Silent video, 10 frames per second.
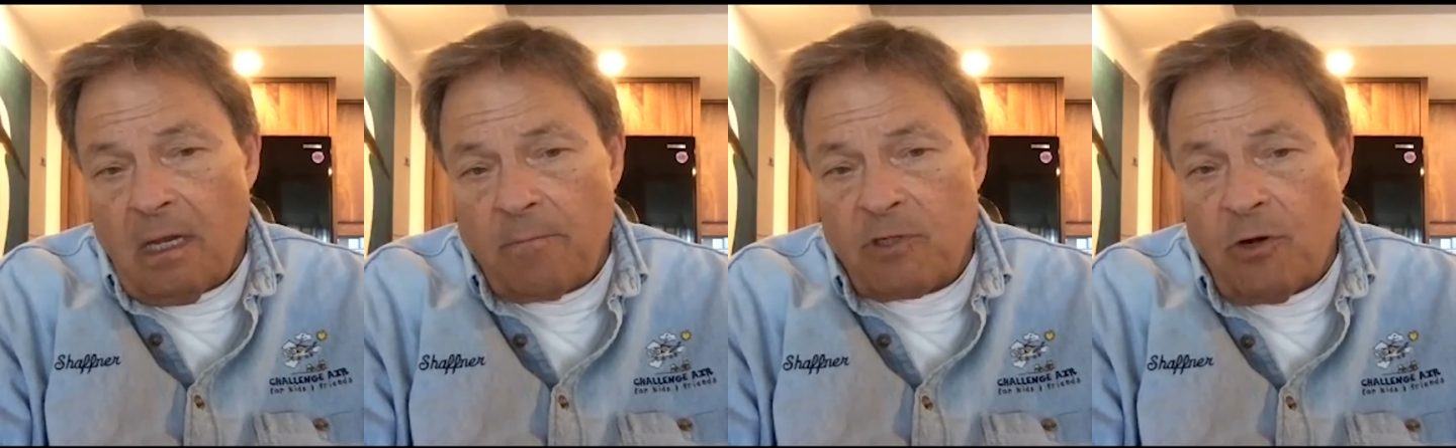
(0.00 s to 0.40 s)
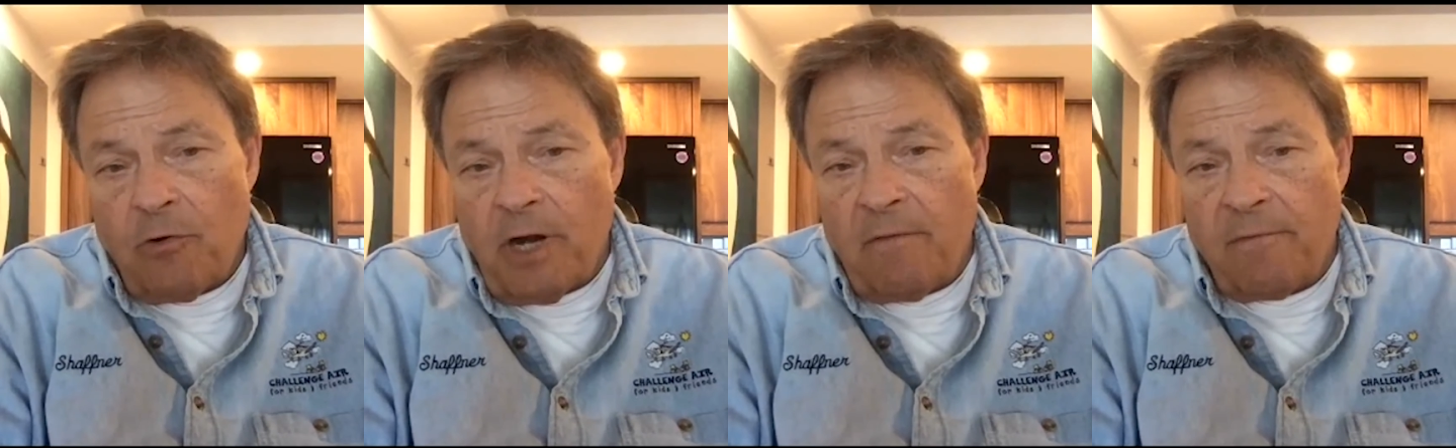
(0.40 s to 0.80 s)
am so
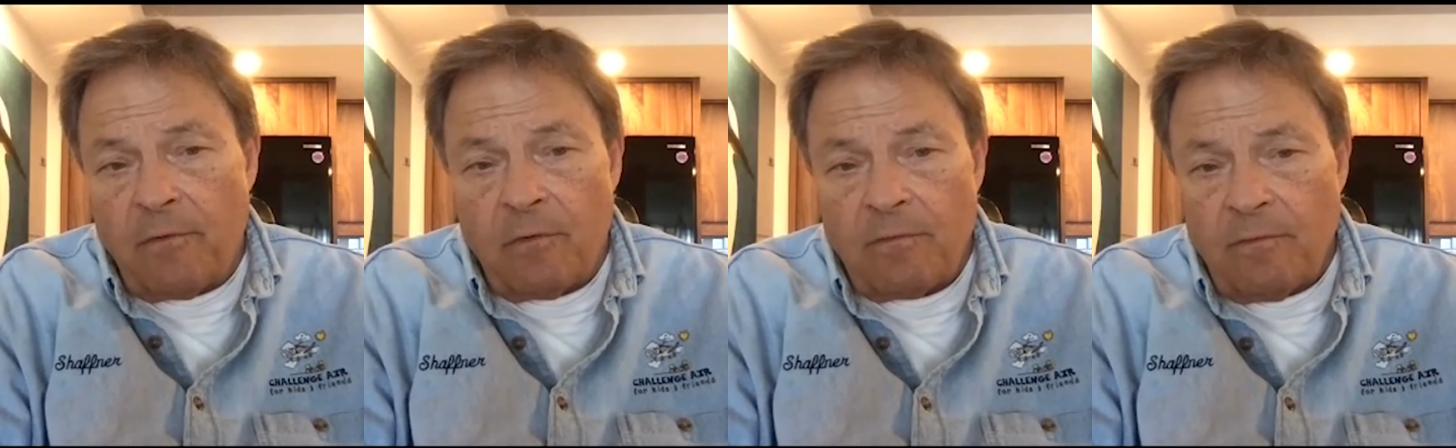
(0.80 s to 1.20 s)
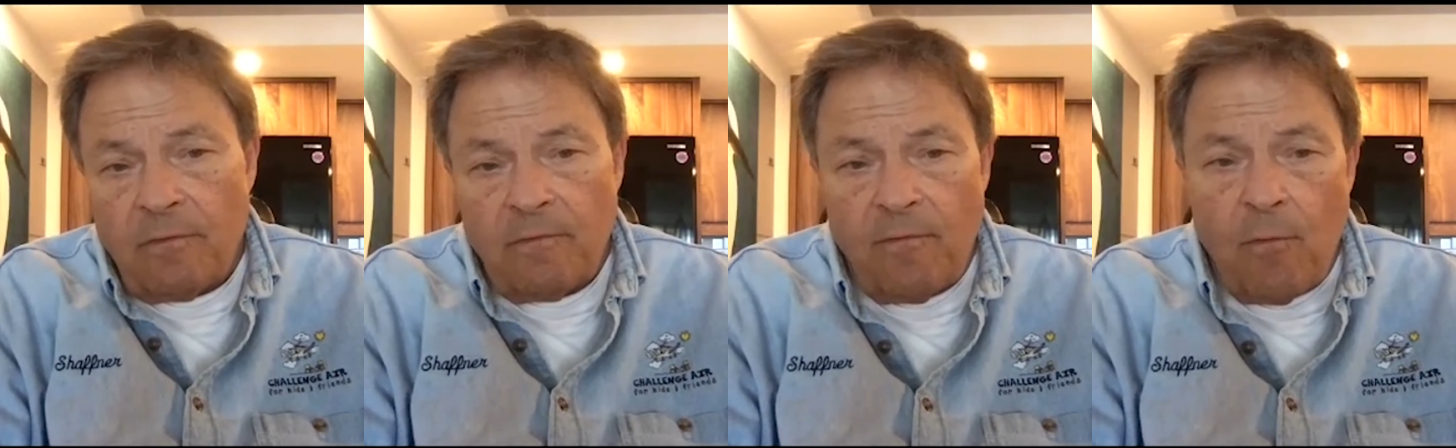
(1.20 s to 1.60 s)
grateful
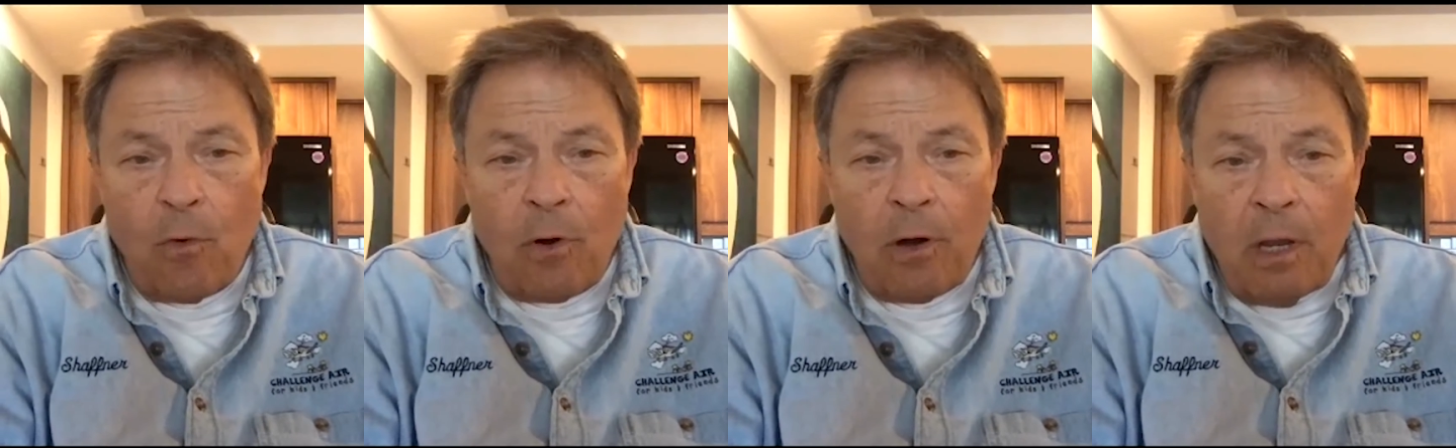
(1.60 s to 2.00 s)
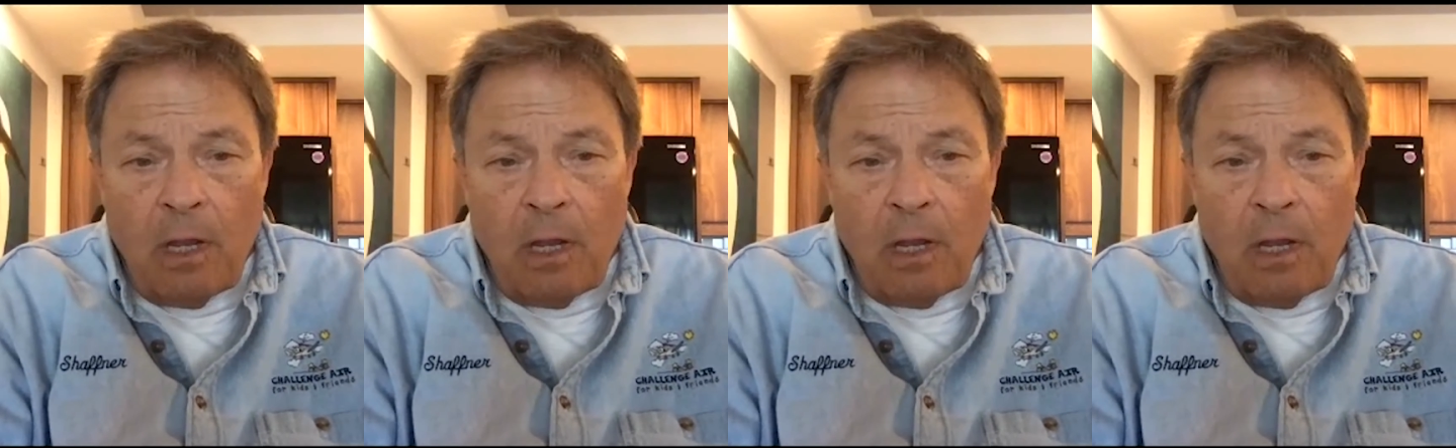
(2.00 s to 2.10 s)
for